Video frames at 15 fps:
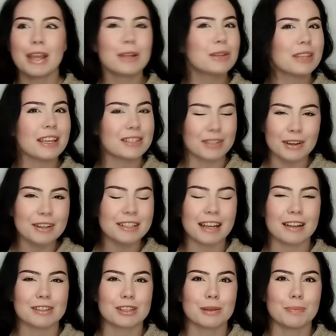it turned
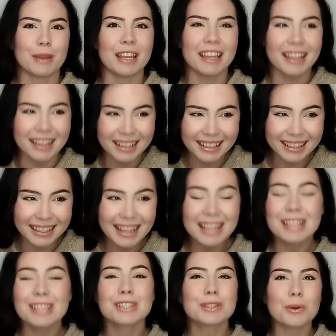out to be
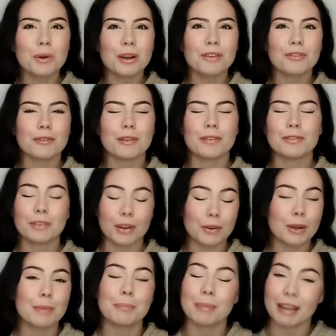sort of
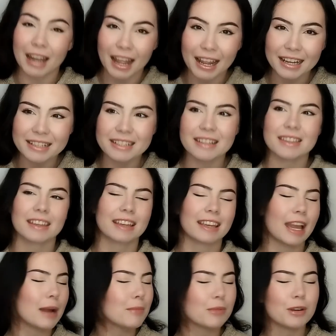very bland. The
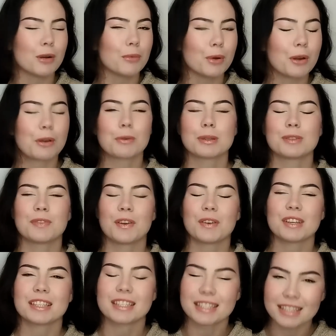camera work was very